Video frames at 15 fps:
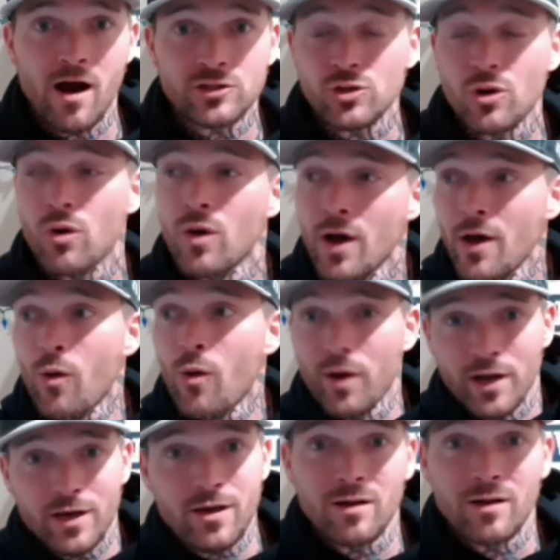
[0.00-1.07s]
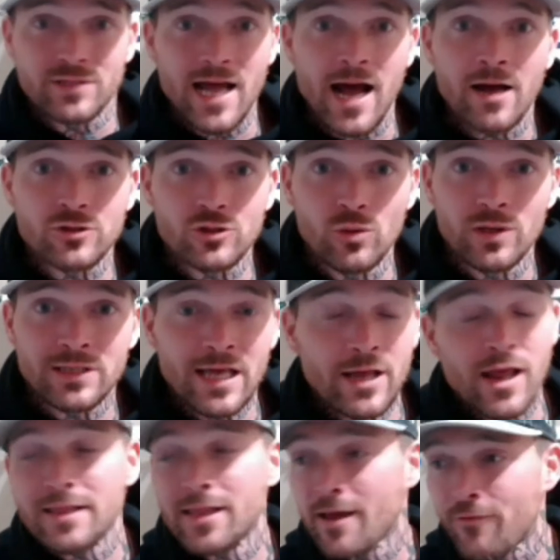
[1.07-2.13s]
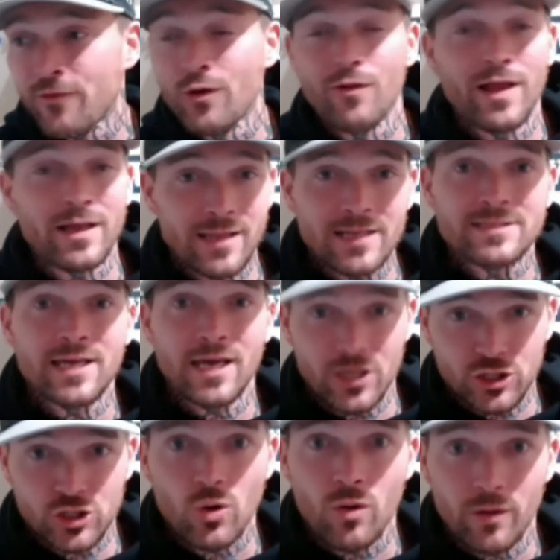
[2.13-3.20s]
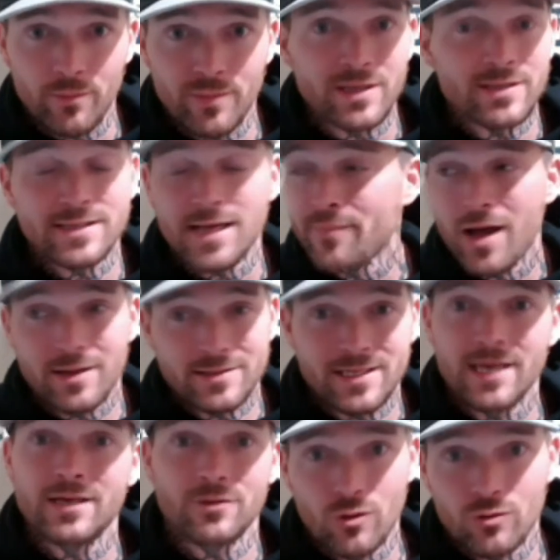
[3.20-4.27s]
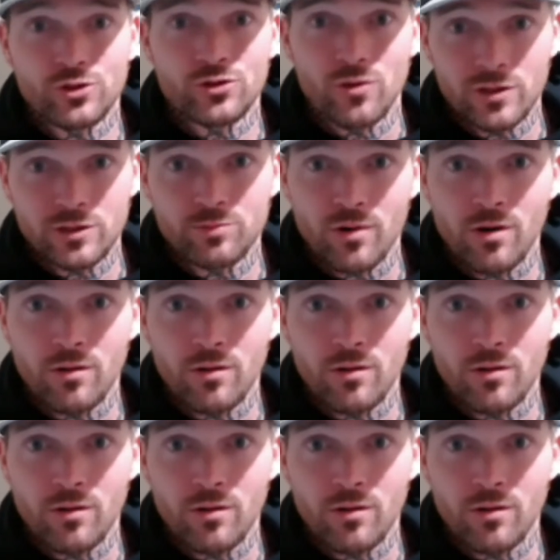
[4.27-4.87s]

So when it comes down to it, they feel like they take a short because I'm not taking no shorts, bro.